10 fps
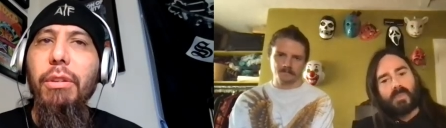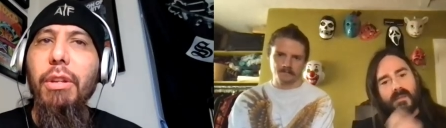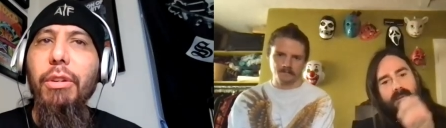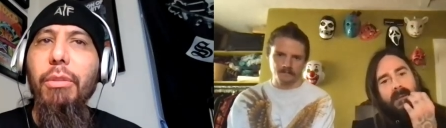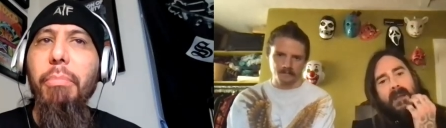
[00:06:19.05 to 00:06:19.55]
Speaker 1: a
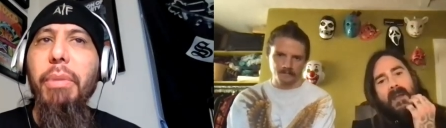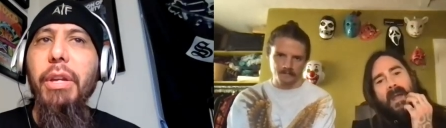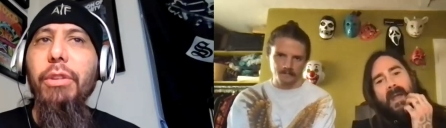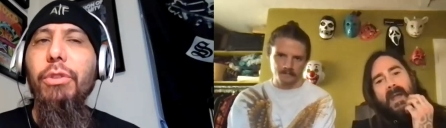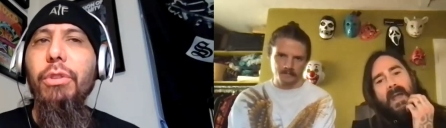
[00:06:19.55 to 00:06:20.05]
little bit better
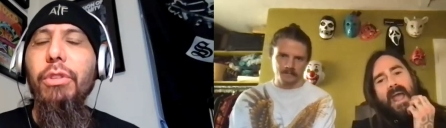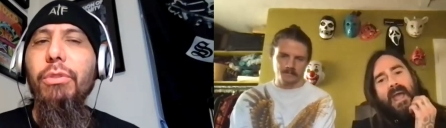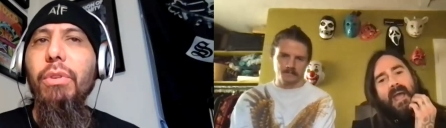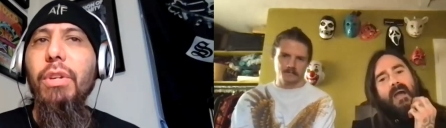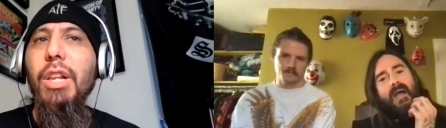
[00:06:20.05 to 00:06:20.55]
to this sort
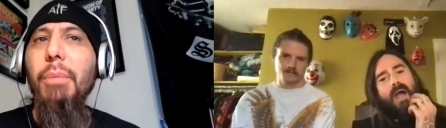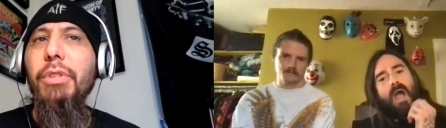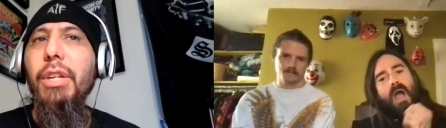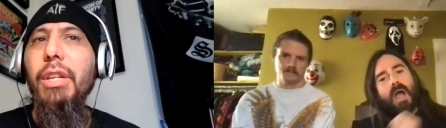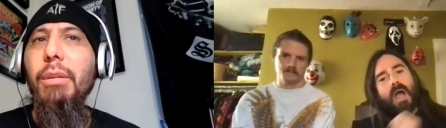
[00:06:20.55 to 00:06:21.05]
of club
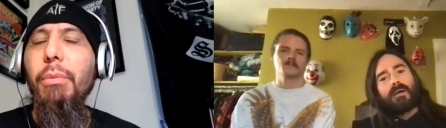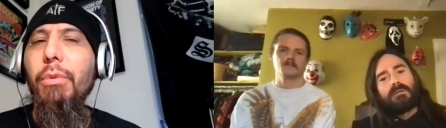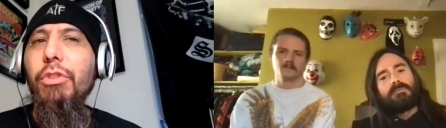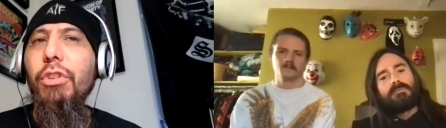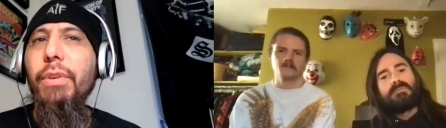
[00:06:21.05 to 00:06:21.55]
setting. I mean, would
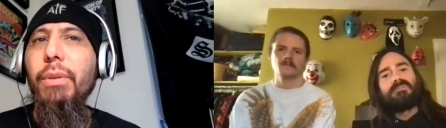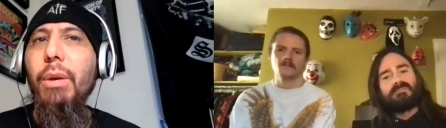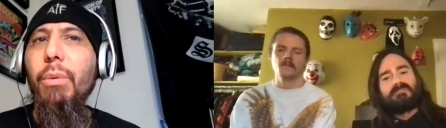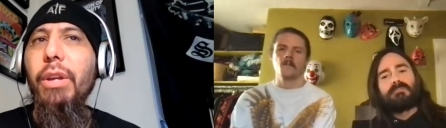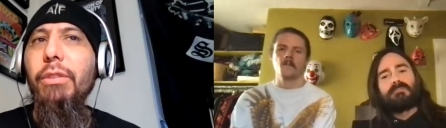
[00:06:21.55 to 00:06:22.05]
you feel that
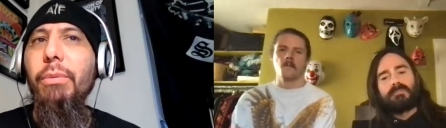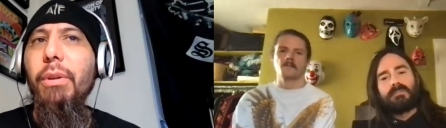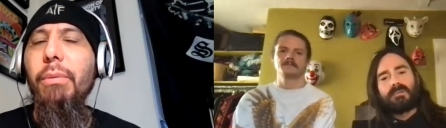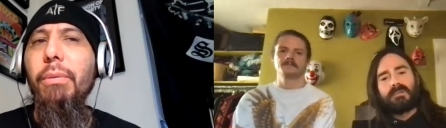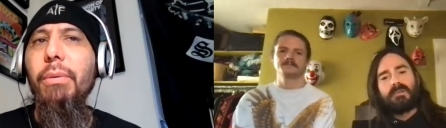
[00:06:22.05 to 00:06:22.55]
way as
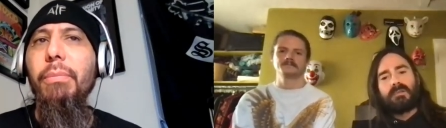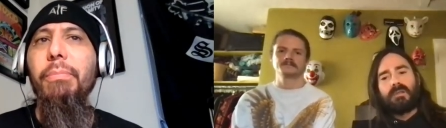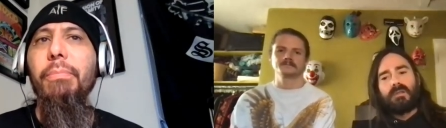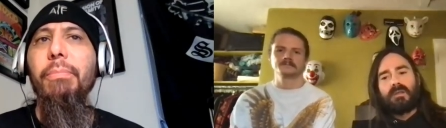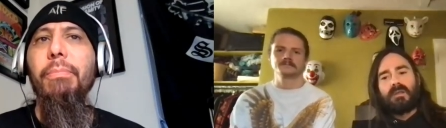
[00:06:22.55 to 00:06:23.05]
well?
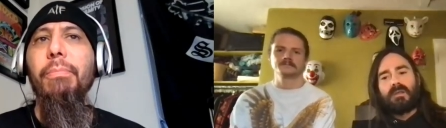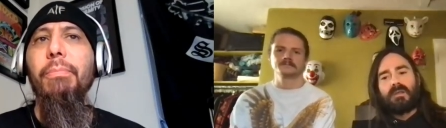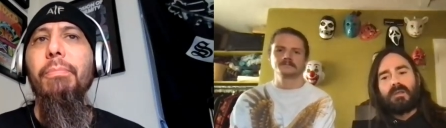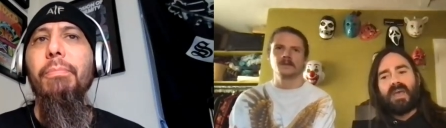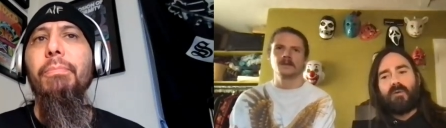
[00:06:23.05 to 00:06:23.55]

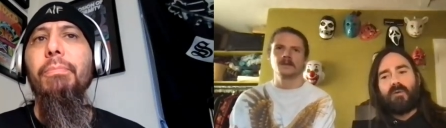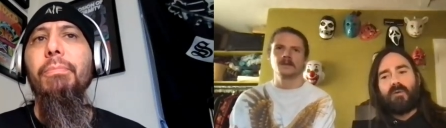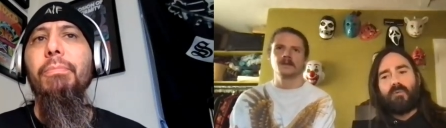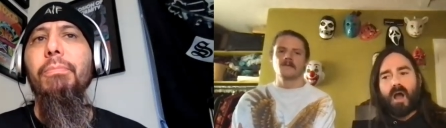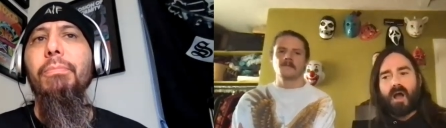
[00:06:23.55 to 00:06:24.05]

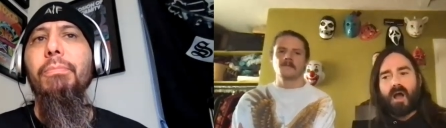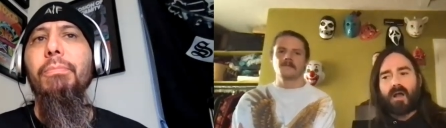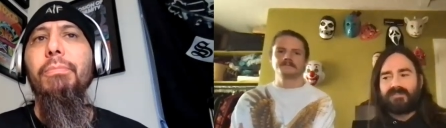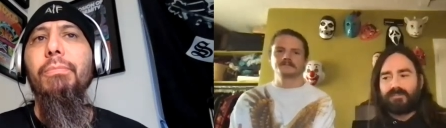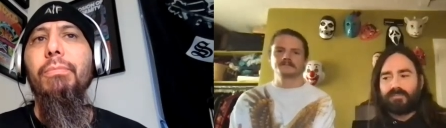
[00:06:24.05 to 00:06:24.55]
Speaker 2: Yeah, we're a
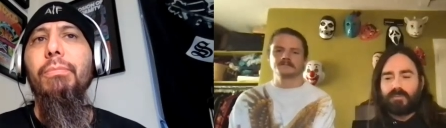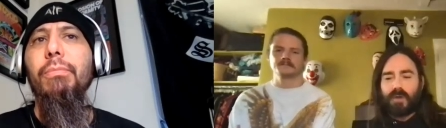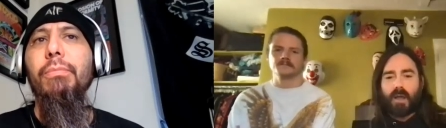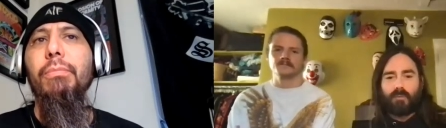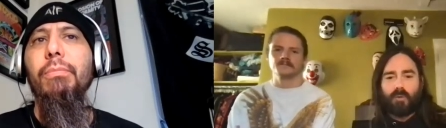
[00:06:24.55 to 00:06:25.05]

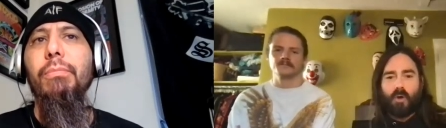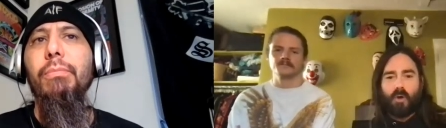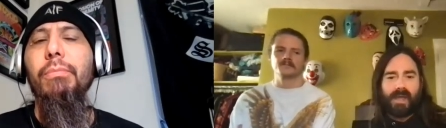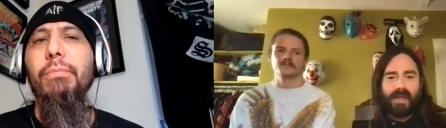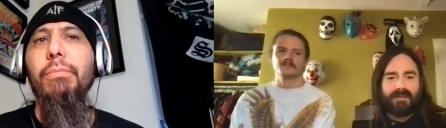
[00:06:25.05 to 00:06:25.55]
raucous rock
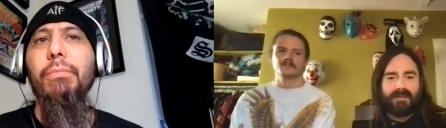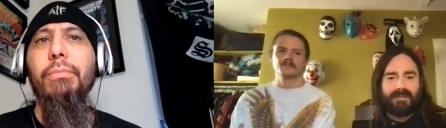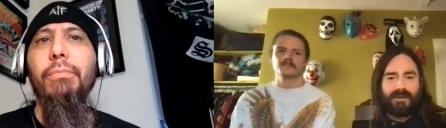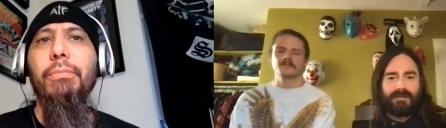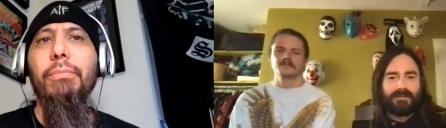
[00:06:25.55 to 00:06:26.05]
and roll
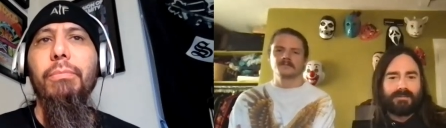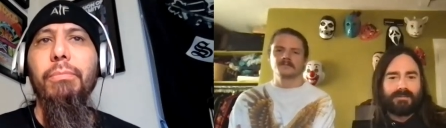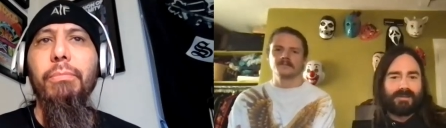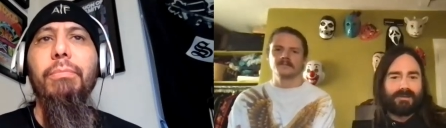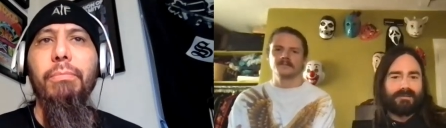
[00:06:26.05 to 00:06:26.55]
band, you
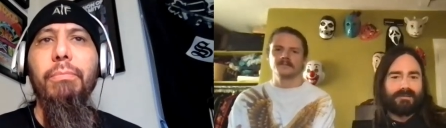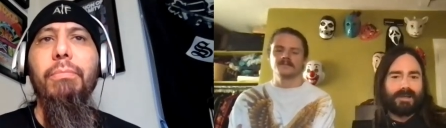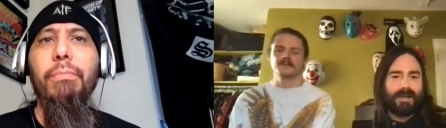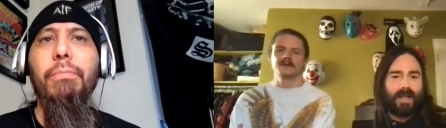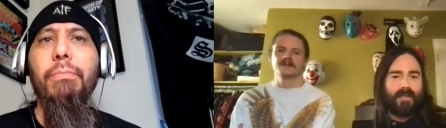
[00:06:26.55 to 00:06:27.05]
know.
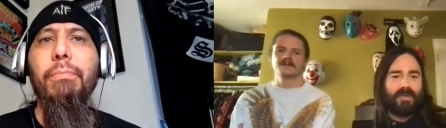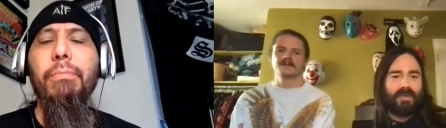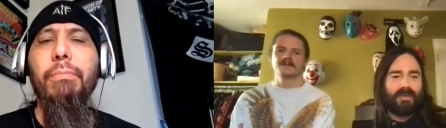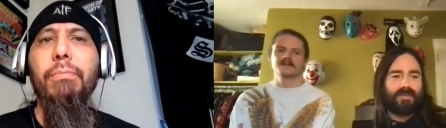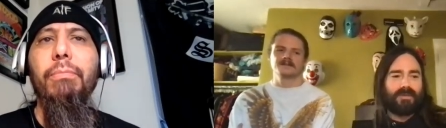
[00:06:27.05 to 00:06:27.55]
So
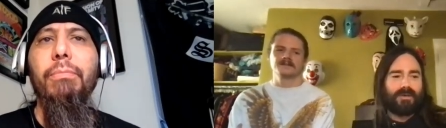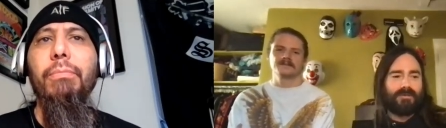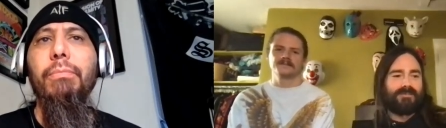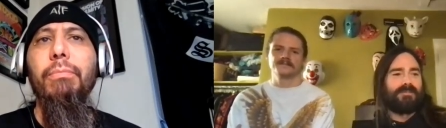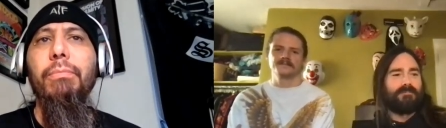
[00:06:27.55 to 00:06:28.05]
mm. I, I think
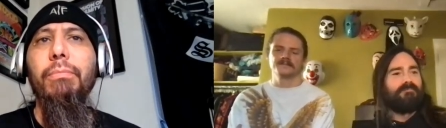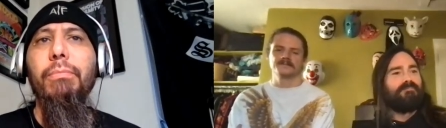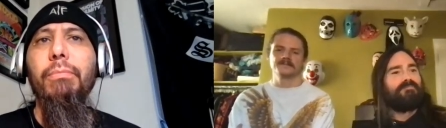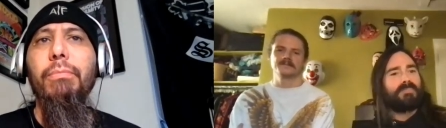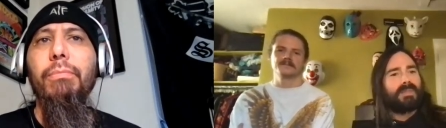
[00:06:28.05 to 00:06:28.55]
that
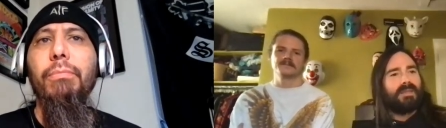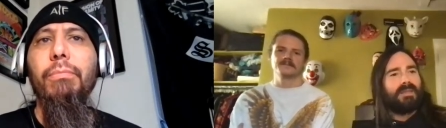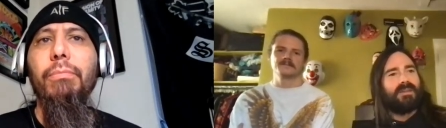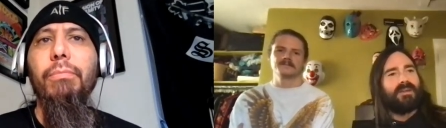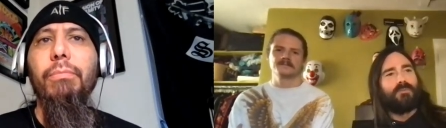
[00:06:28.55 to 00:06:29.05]
those,
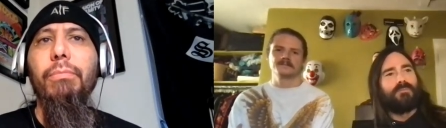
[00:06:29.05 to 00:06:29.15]
you